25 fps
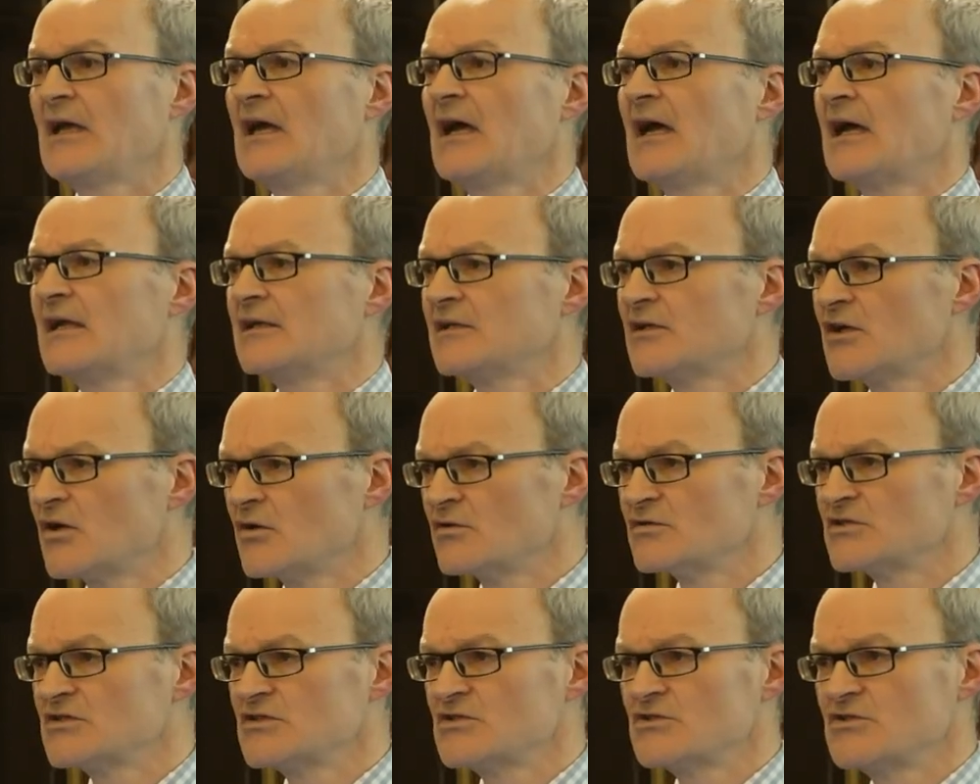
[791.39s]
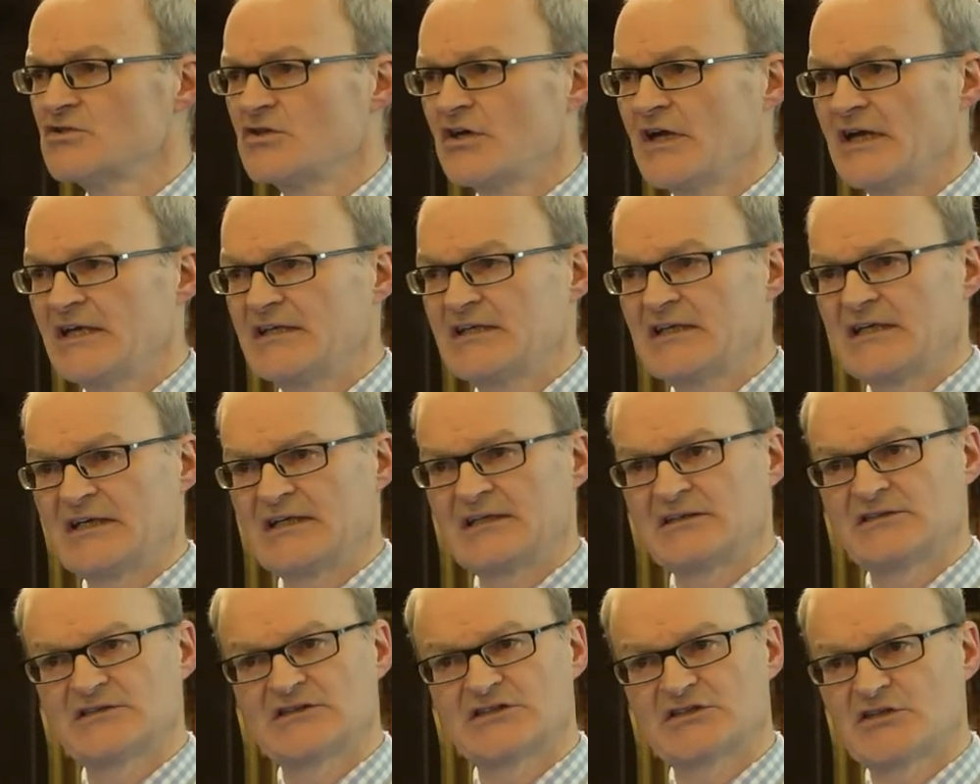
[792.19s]
and
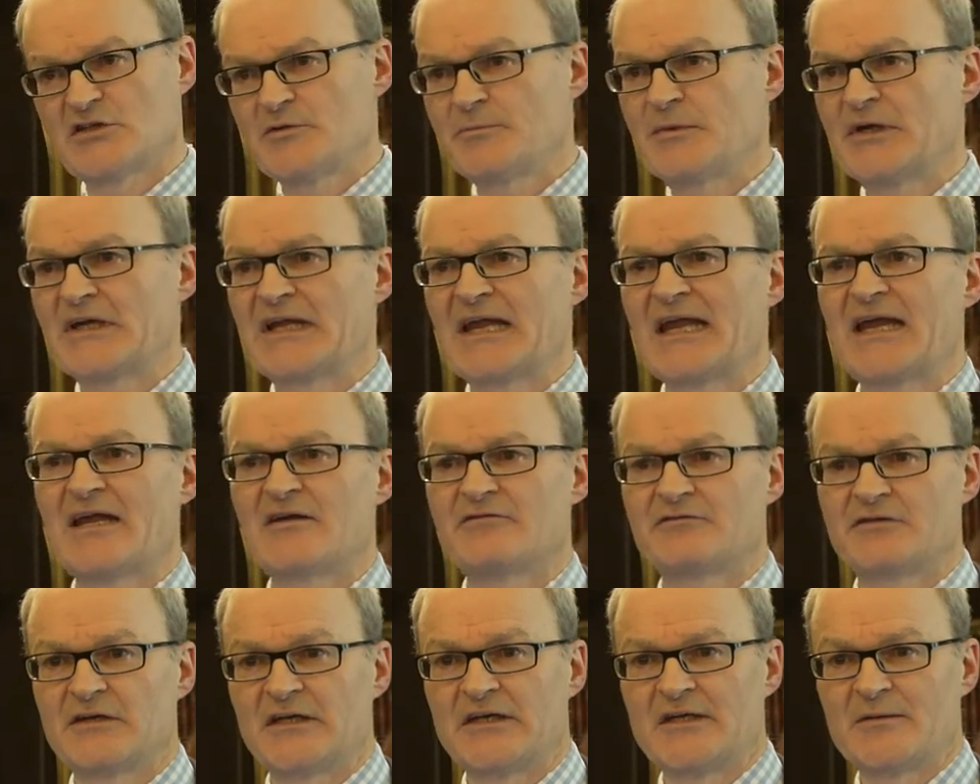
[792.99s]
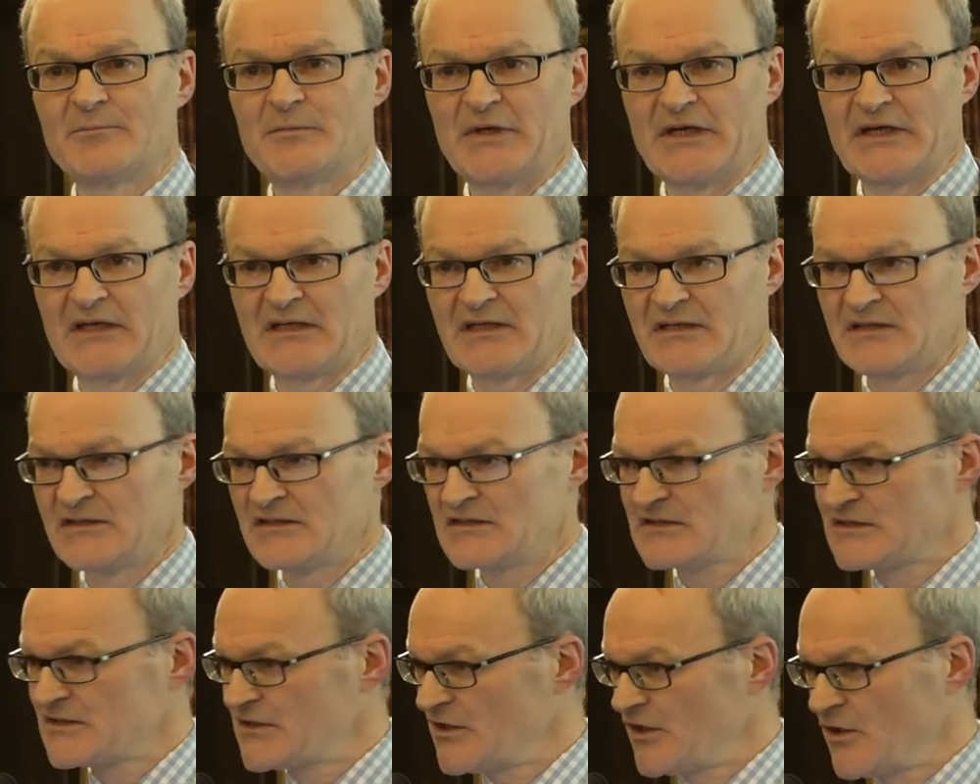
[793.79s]
concentrating super carefully
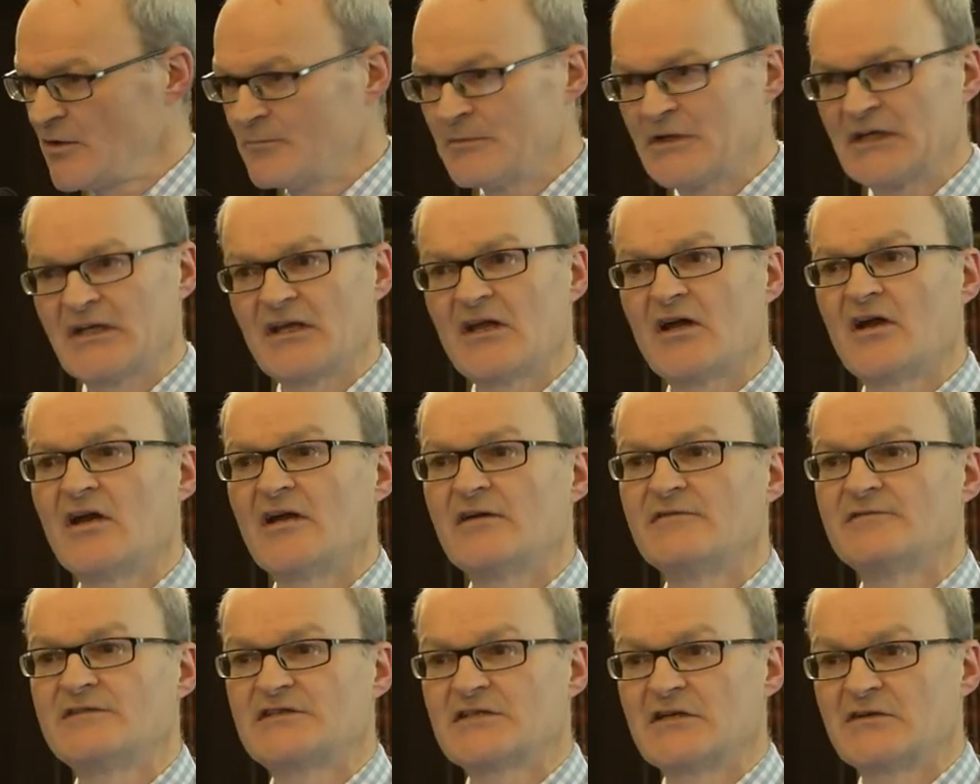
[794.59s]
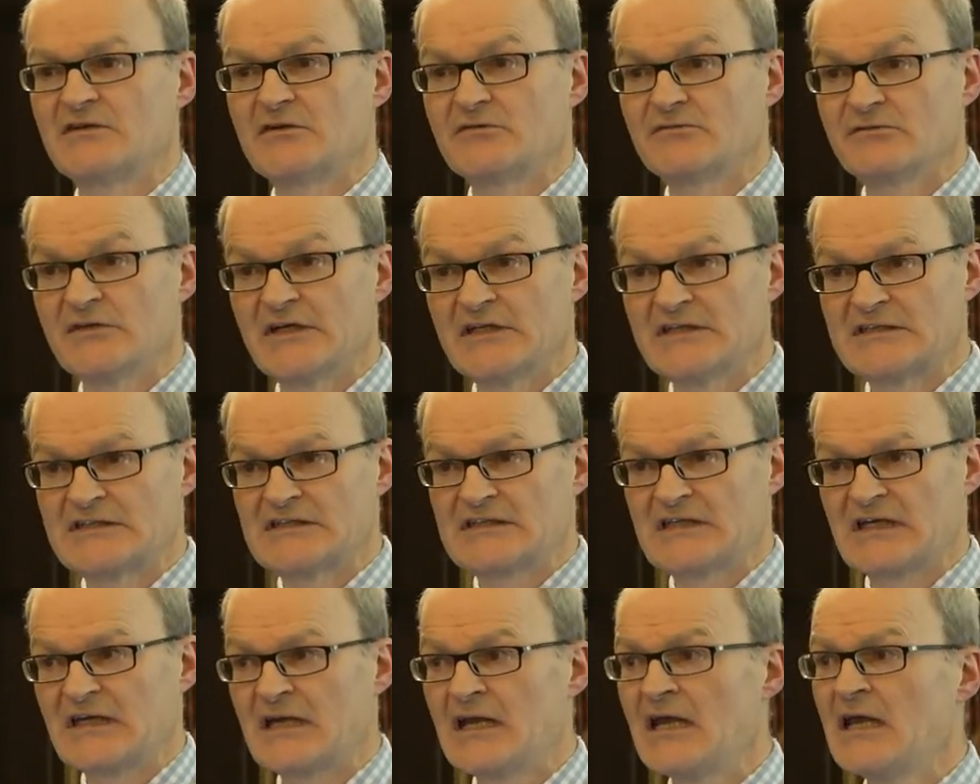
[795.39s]
because human lives are at
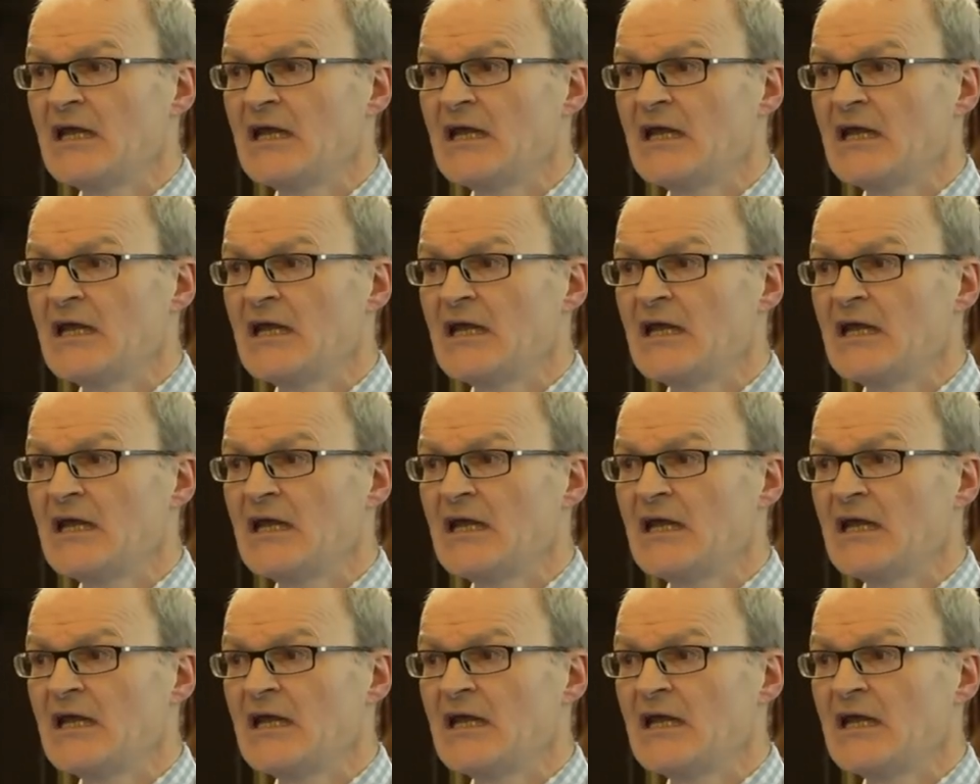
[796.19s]
risk.